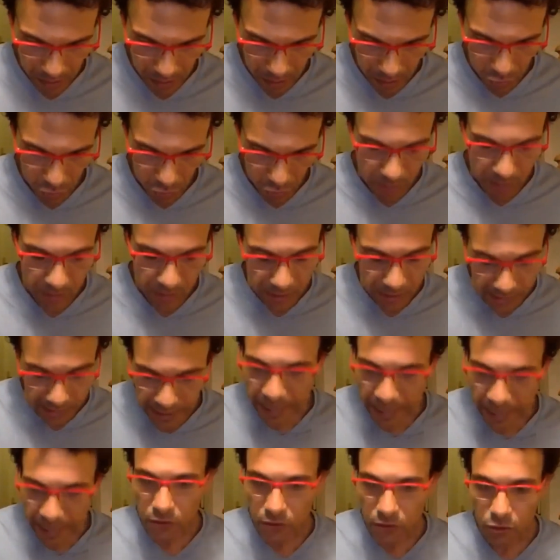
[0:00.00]

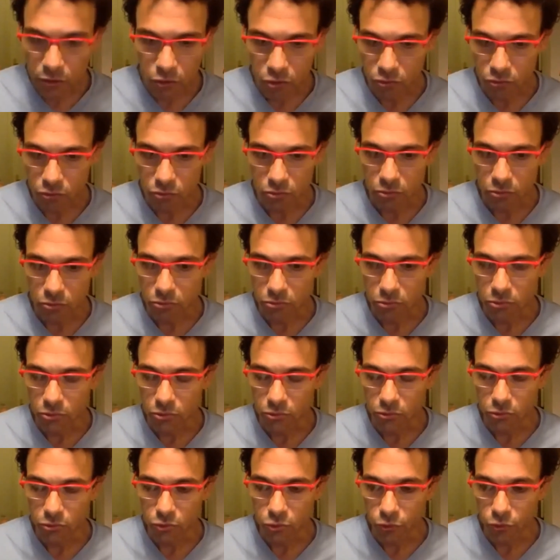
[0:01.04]
understand or
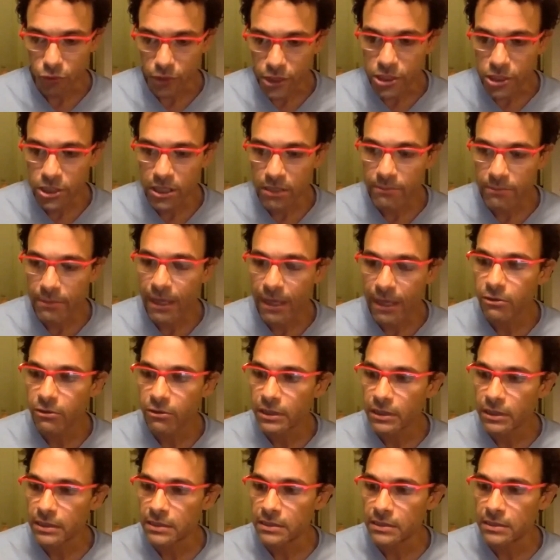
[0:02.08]
to question about
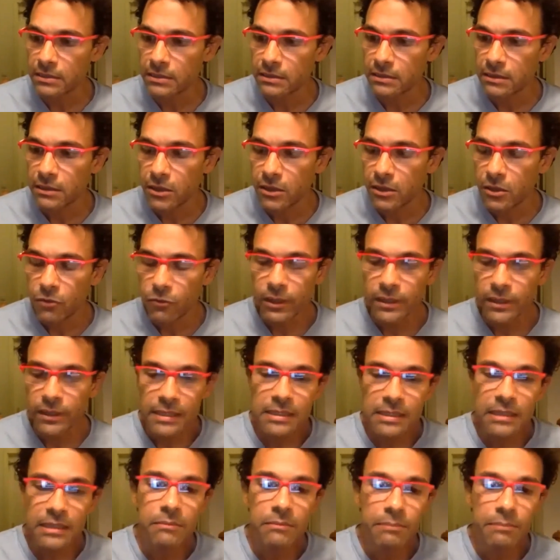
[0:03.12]
is, what
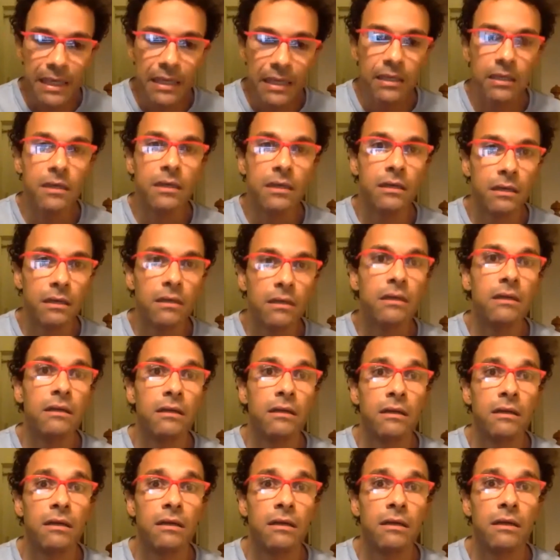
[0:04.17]
does it mean?
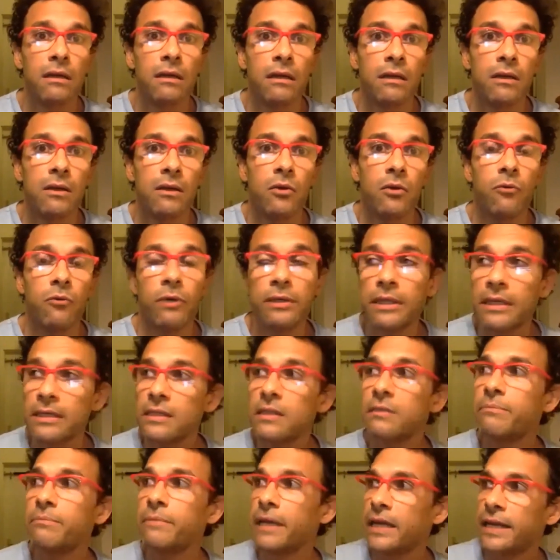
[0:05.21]
What does
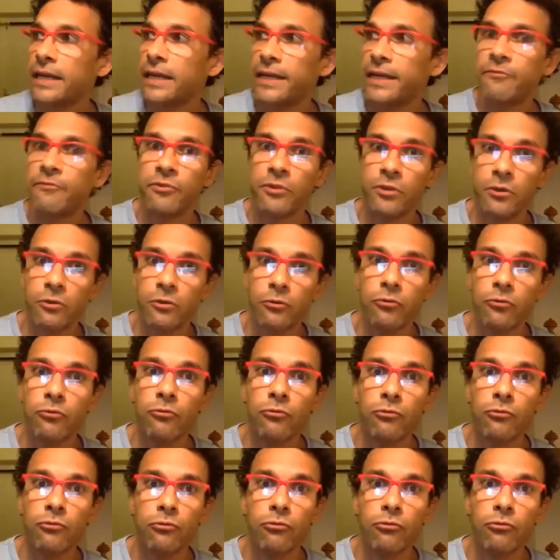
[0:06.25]
it mean if you